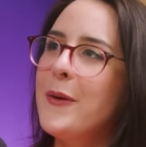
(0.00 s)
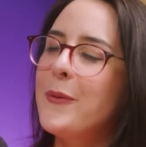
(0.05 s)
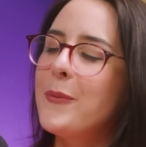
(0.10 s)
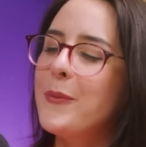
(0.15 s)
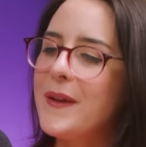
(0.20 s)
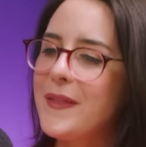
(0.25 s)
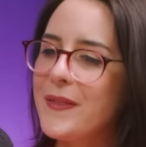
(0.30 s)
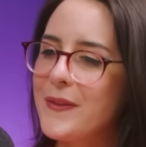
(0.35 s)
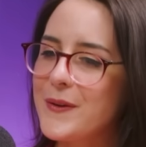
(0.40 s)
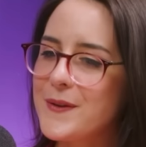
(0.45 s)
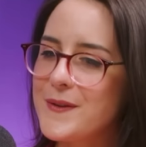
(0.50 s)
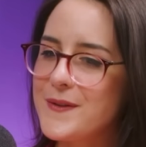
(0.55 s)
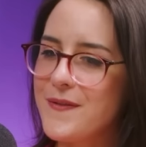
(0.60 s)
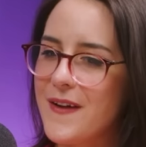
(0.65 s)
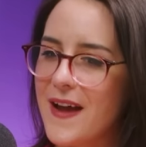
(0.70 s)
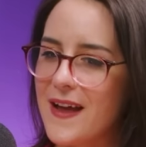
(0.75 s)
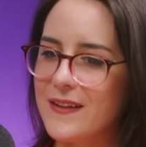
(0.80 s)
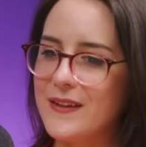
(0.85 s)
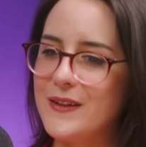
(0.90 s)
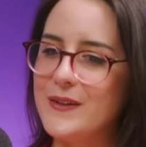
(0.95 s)
With those
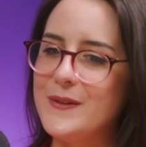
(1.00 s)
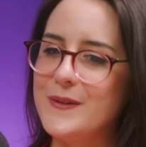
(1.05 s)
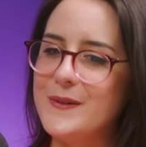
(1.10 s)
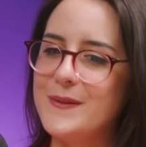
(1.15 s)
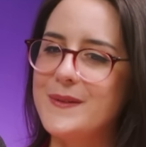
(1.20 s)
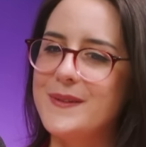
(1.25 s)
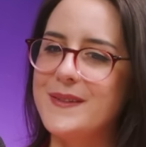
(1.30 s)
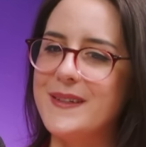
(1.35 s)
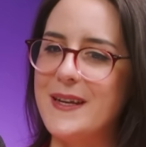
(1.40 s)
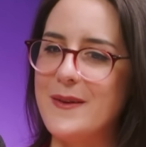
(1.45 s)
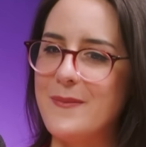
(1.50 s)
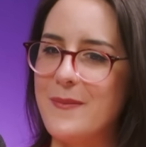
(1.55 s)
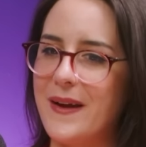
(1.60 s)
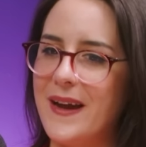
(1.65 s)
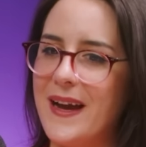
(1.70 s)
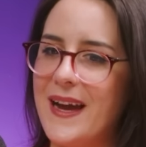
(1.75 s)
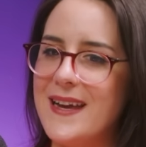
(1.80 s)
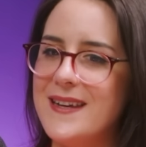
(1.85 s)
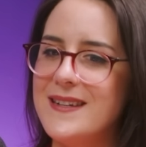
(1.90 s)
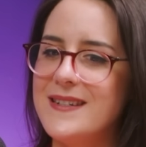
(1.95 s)
values in
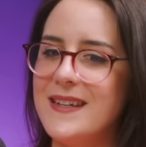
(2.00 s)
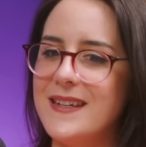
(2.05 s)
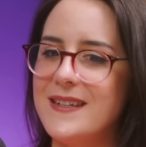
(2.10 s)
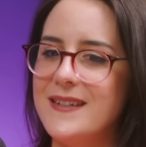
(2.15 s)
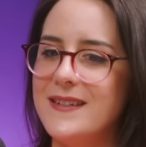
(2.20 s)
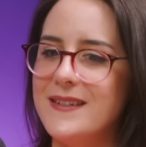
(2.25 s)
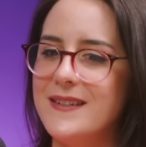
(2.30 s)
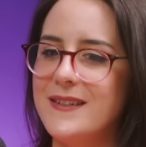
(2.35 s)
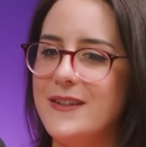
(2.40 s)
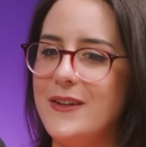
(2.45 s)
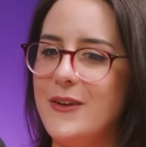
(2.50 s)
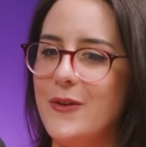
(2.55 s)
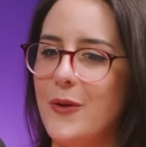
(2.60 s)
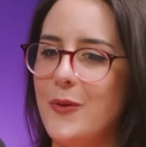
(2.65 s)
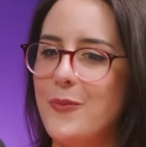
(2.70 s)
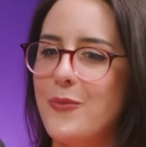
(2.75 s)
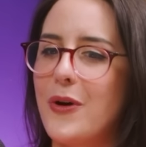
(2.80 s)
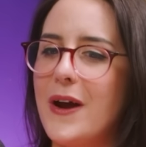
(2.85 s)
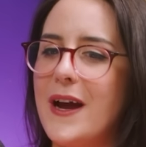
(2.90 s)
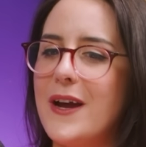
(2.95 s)
mind and,
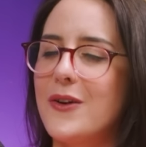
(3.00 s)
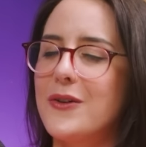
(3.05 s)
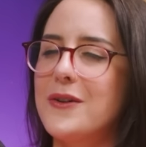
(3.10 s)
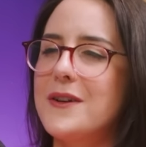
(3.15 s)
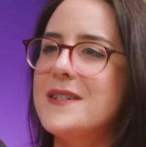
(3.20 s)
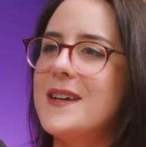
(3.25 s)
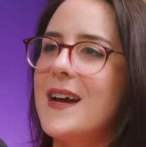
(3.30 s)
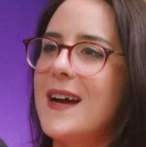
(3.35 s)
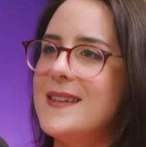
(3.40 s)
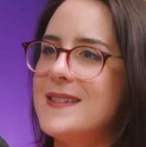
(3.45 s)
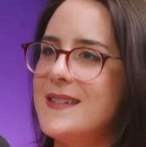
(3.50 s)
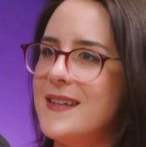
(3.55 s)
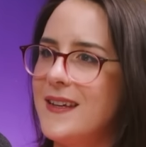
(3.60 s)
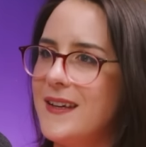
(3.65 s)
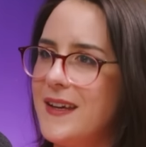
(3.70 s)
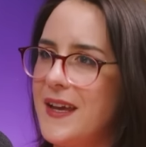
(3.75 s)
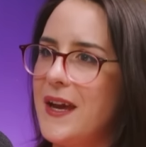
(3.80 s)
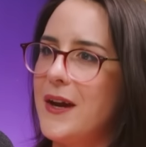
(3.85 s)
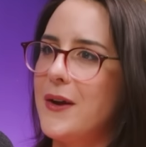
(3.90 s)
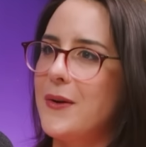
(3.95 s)

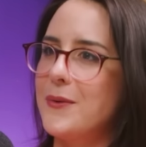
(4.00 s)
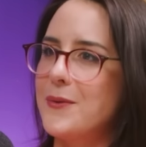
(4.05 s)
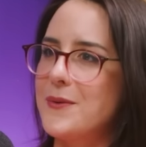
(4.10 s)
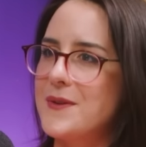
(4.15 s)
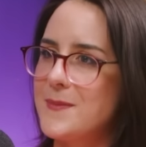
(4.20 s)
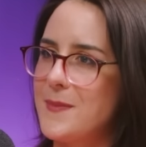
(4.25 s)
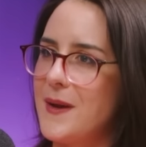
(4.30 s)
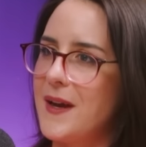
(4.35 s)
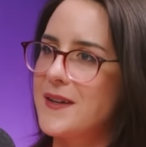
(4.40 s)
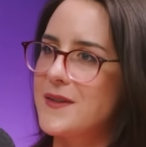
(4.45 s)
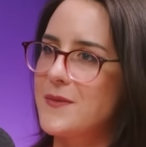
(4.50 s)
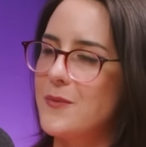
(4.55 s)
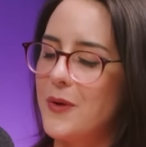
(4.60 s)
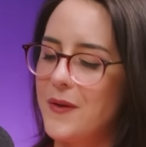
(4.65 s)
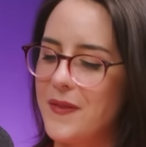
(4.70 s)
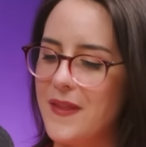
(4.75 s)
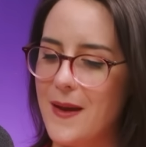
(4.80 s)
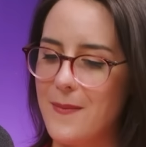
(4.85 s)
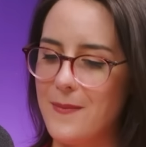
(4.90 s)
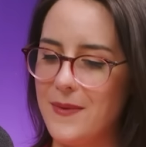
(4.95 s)
prioritising care and respect and
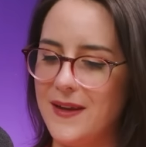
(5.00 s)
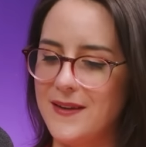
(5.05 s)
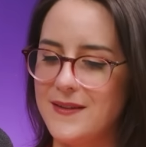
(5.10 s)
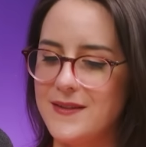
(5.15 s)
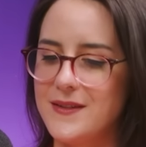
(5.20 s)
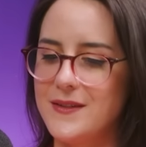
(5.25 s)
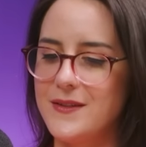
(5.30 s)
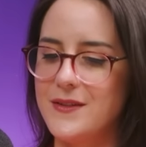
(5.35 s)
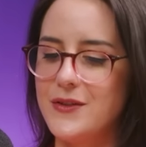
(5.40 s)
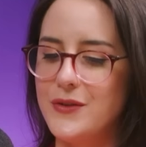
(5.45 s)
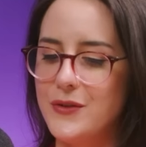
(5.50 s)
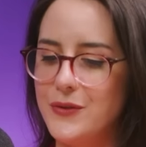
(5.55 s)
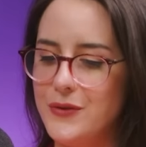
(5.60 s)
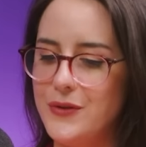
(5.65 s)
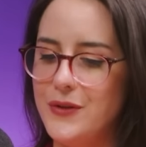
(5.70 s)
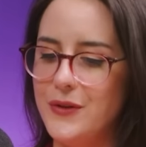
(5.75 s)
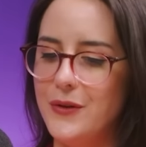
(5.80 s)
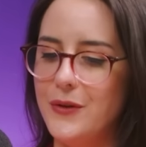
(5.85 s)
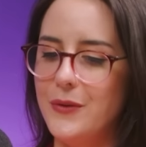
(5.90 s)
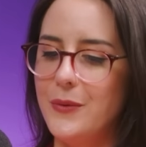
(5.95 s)
what that means to
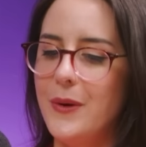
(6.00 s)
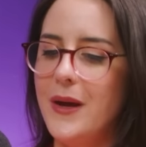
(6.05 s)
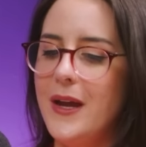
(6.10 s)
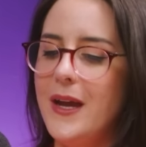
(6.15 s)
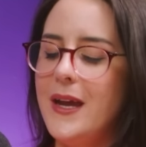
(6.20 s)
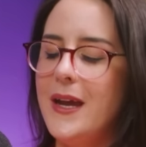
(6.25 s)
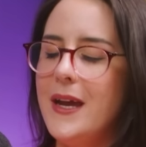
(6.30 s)
you,